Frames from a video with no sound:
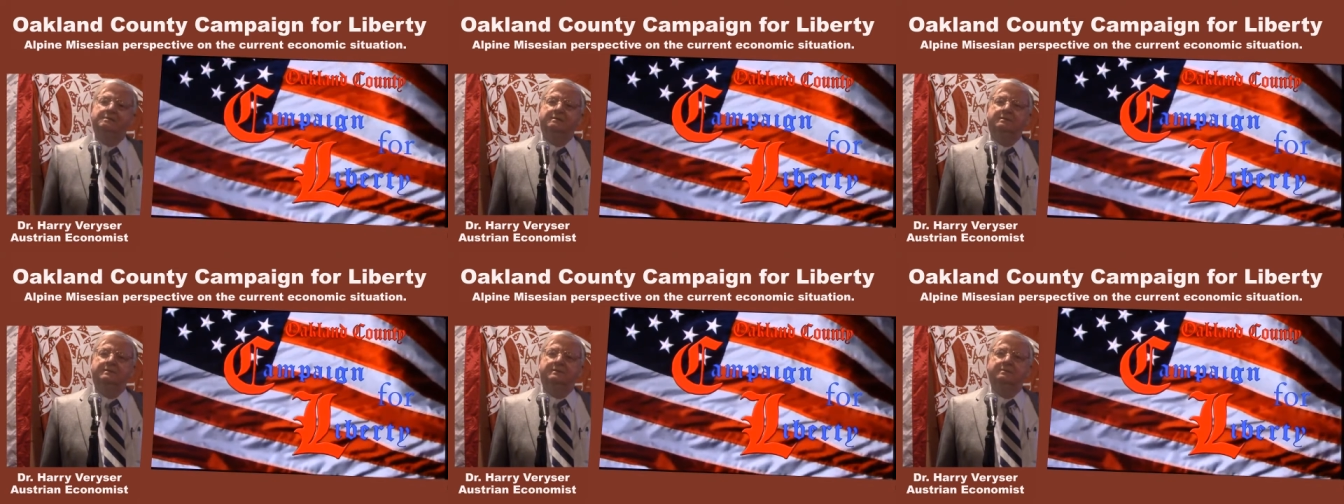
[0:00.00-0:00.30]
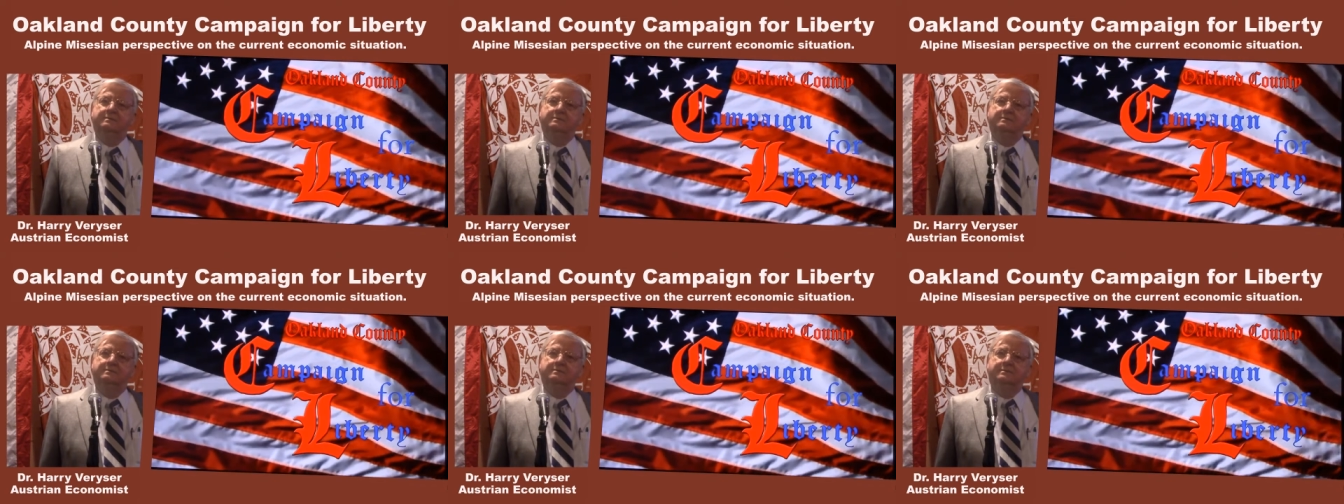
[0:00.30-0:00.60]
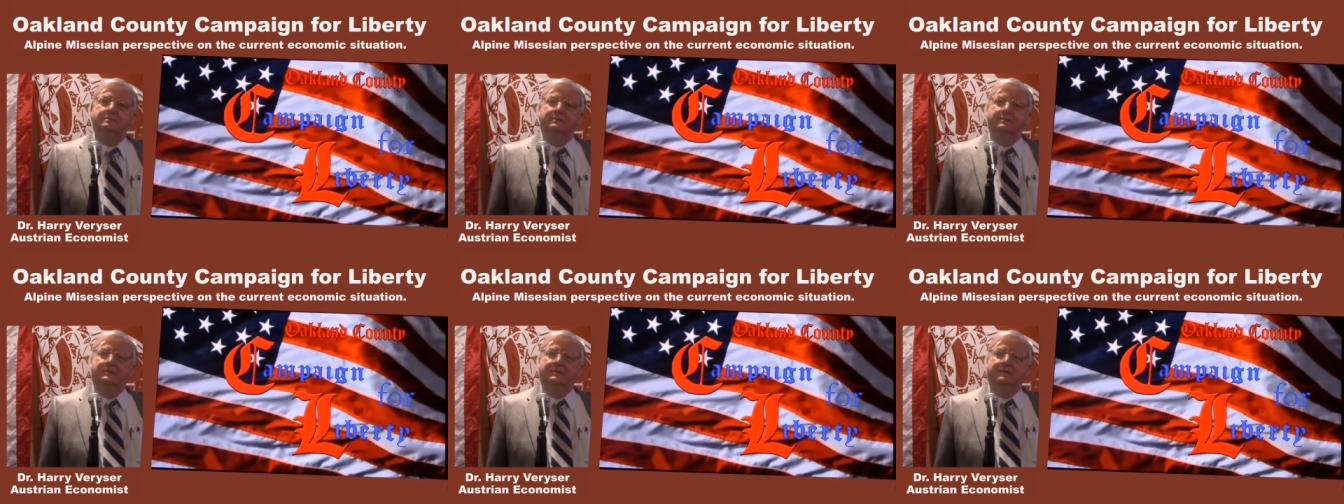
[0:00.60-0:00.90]
Road?
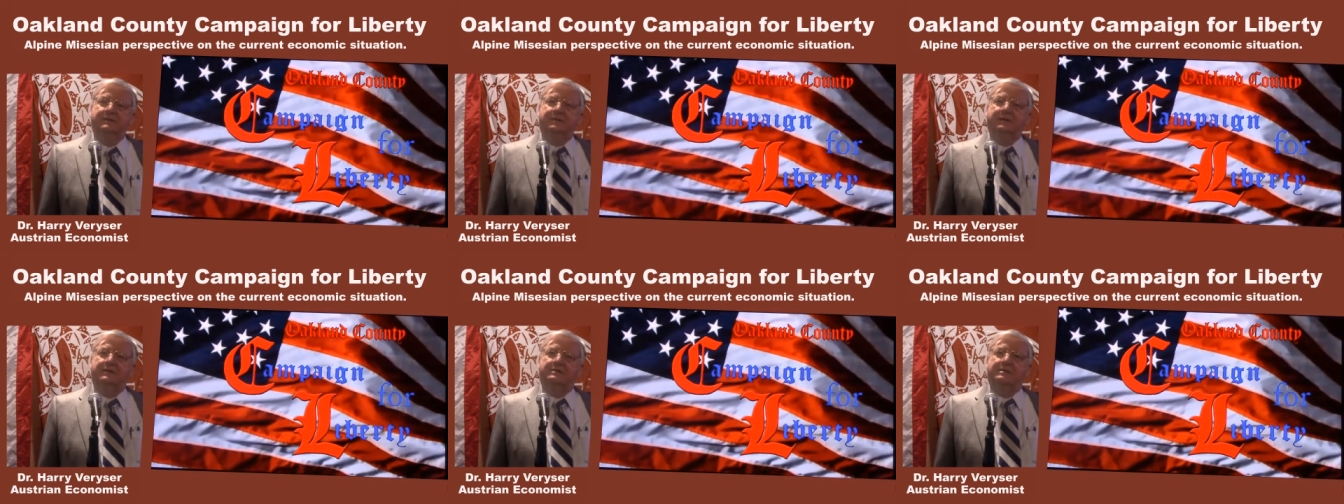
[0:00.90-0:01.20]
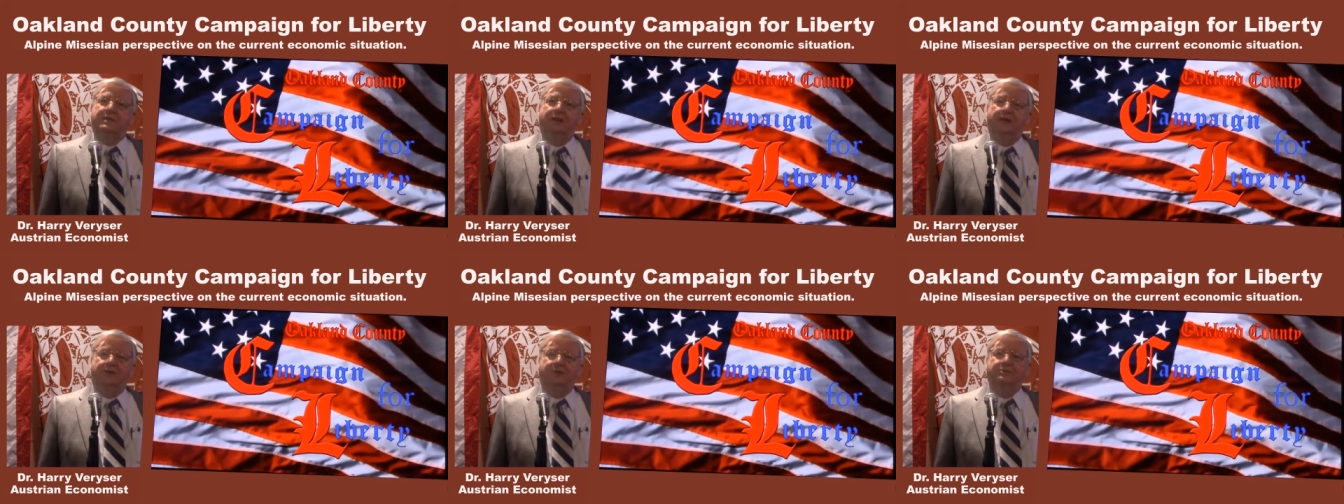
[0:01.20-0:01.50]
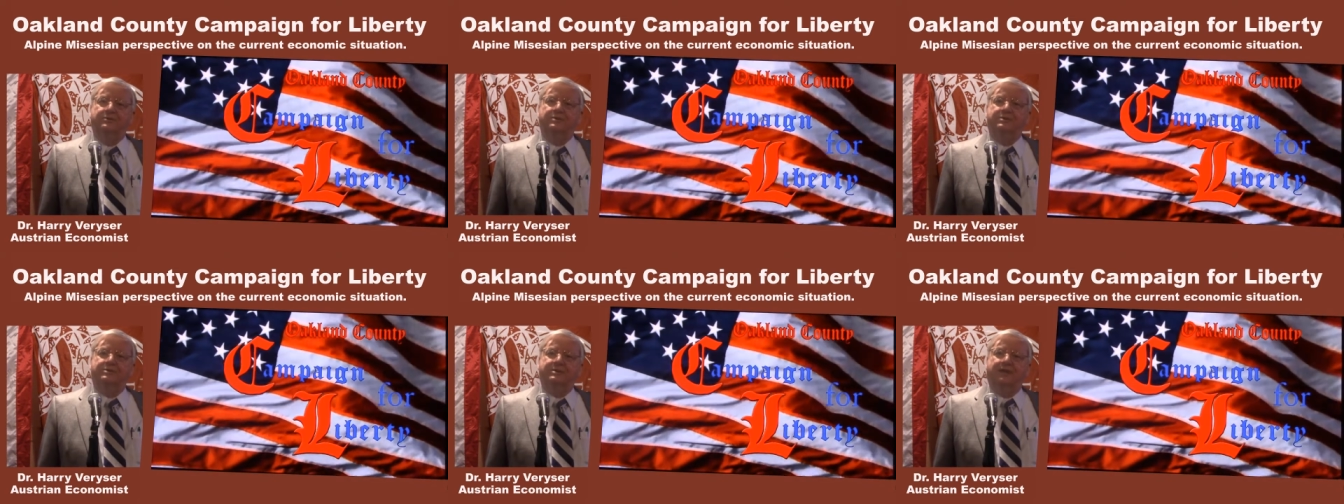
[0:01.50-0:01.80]
It's
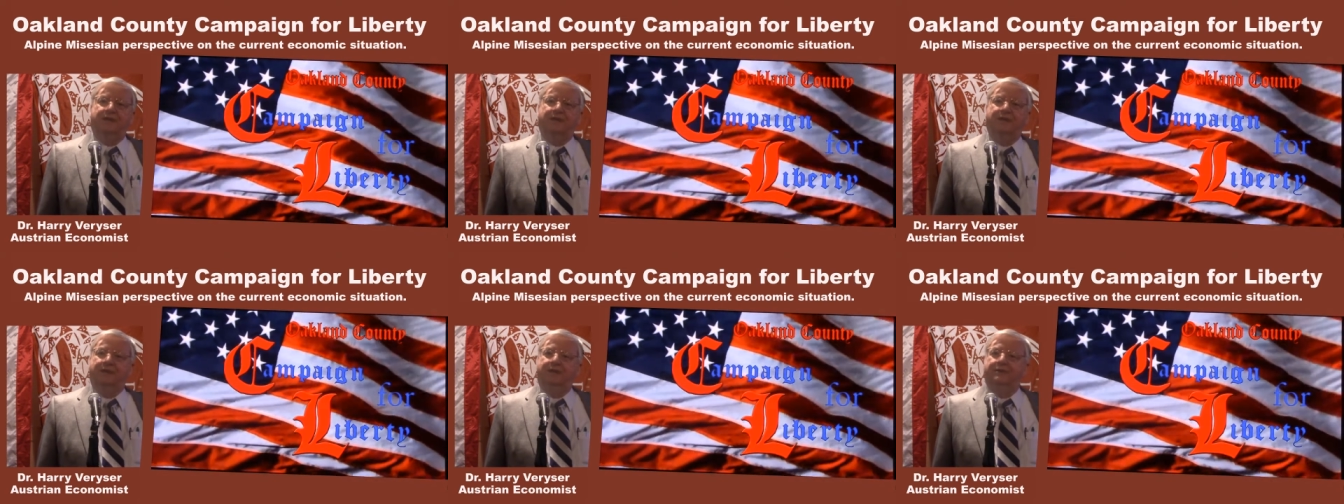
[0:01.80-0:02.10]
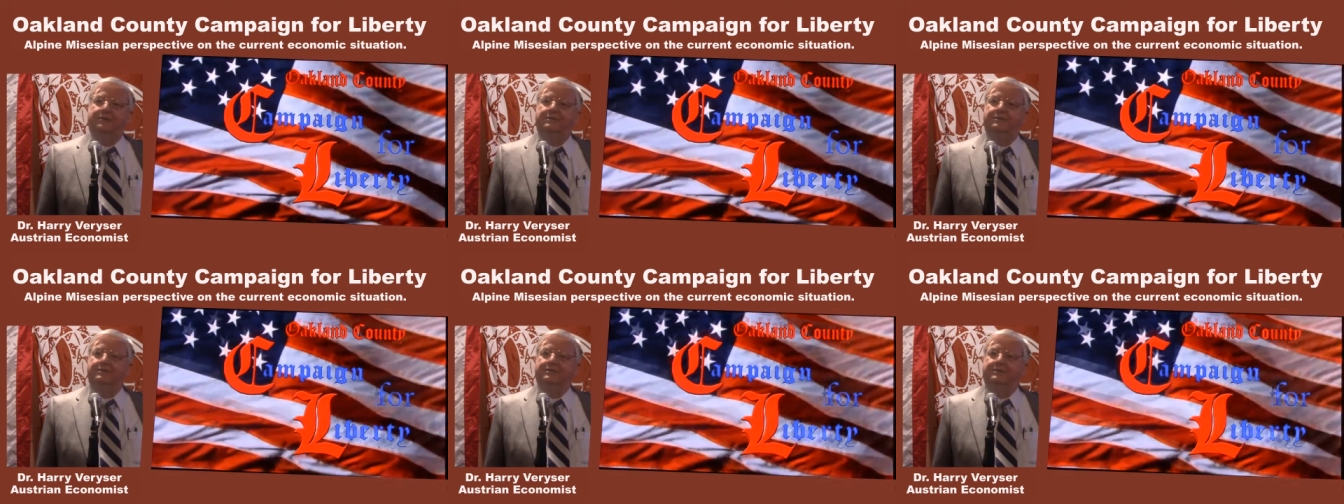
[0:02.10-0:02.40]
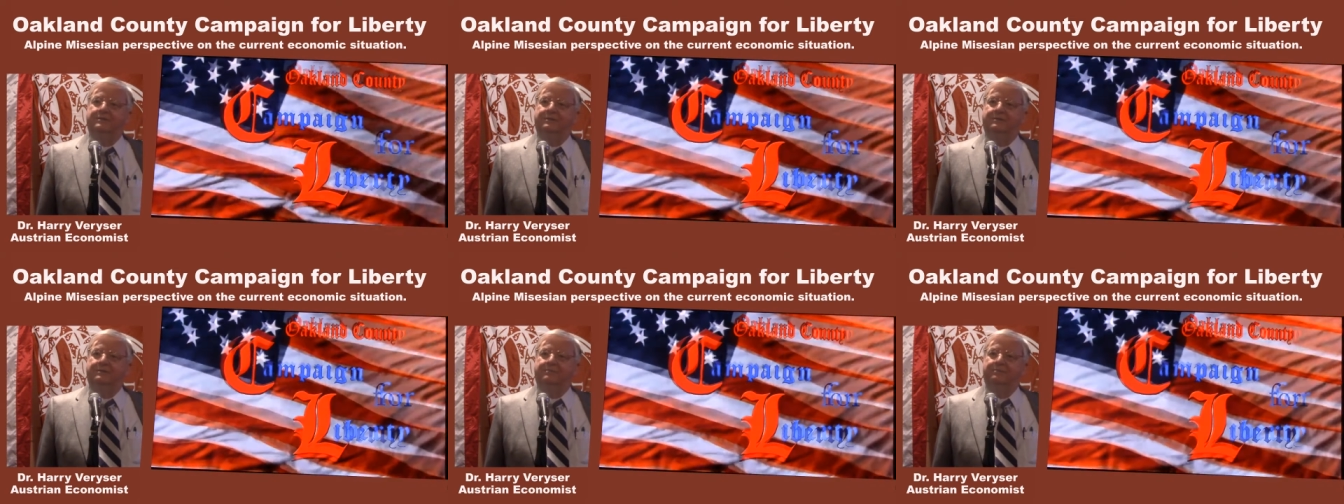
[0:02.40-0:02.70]
hard to say
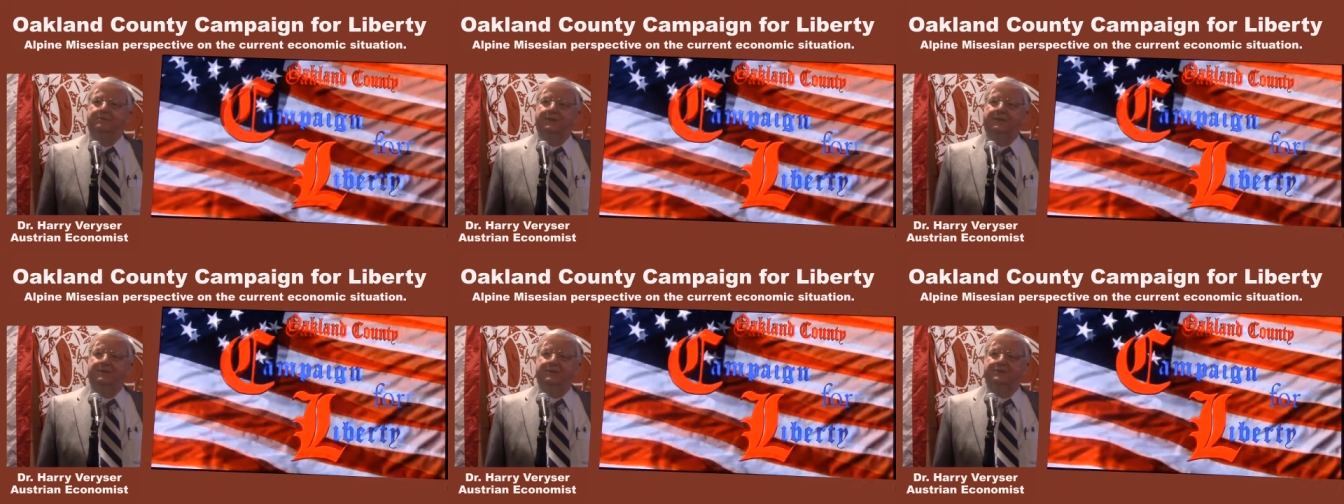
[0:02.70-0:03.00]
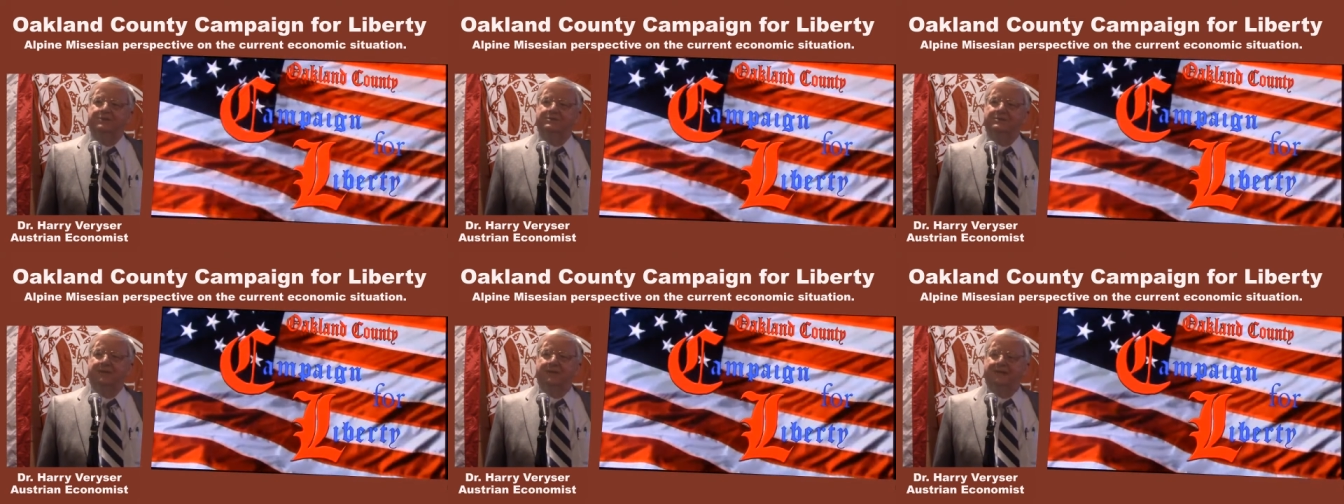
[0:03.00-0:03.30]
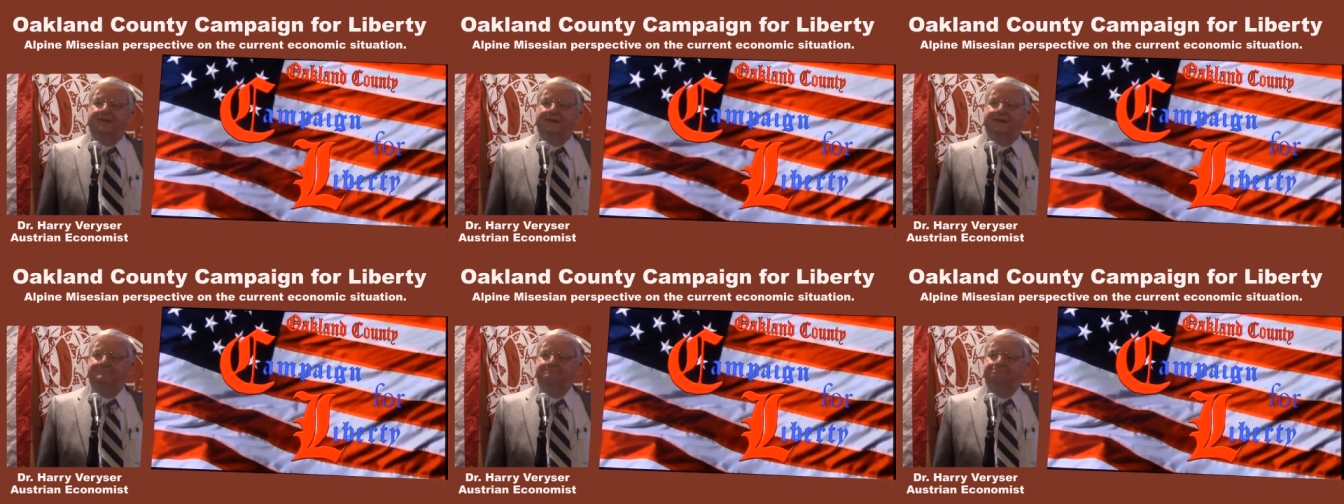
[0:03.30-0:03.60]
because,
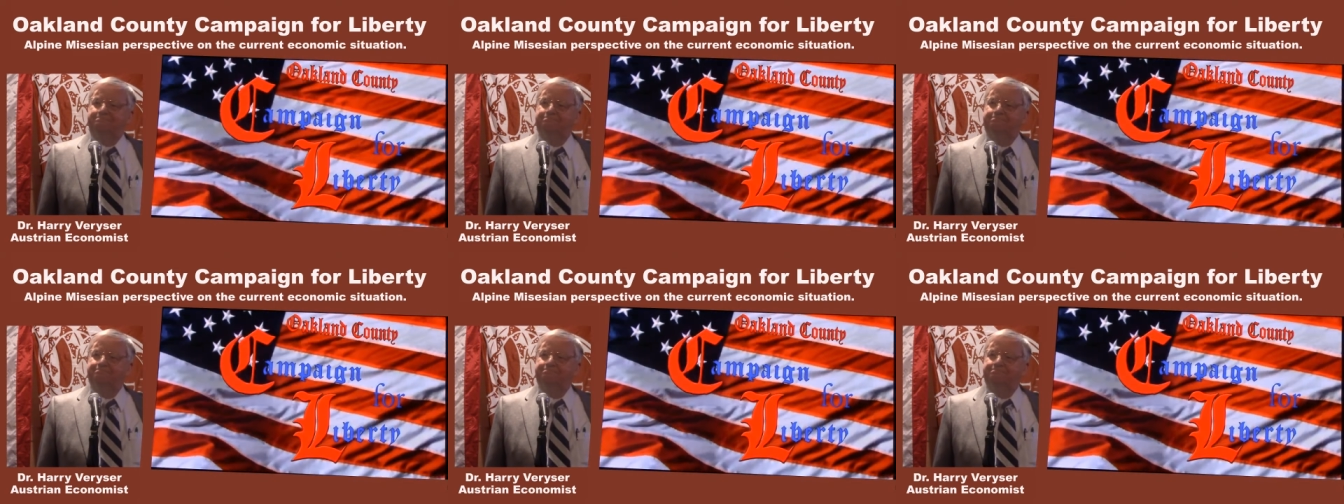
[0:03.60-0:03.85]
um,